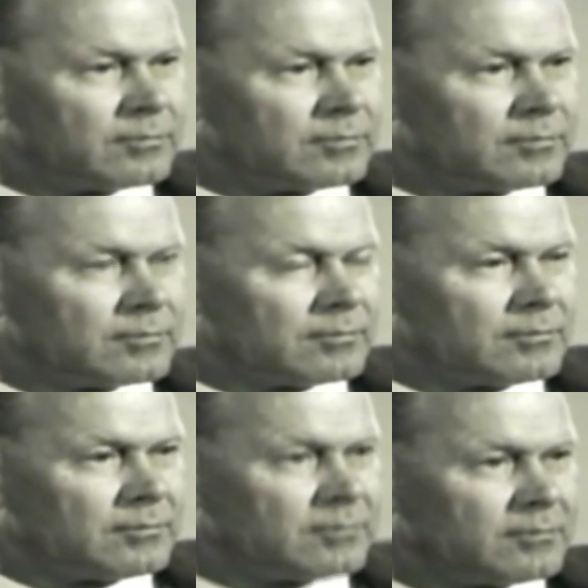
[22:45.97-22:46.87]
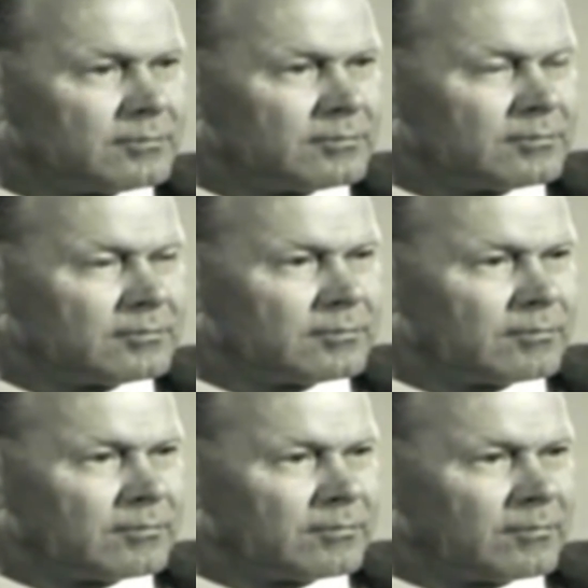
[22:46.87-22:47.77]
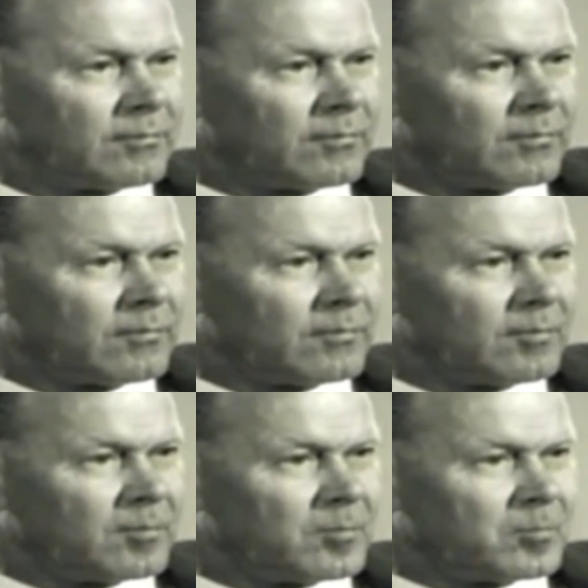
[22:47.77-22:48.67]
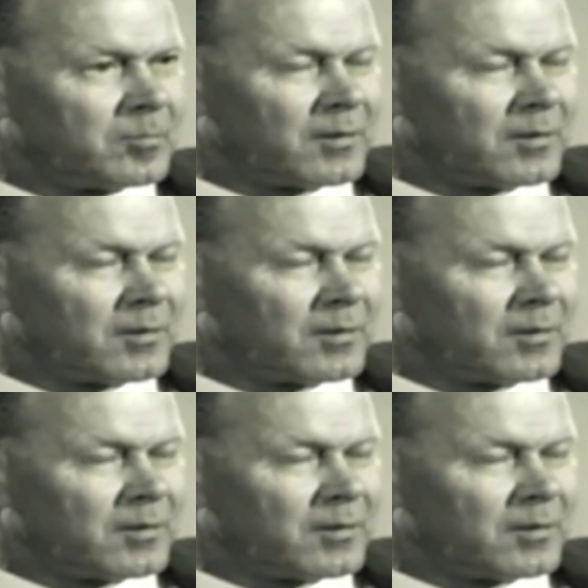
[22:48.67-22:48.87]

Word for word: Well, uh, I don't have to ask you. Tell me.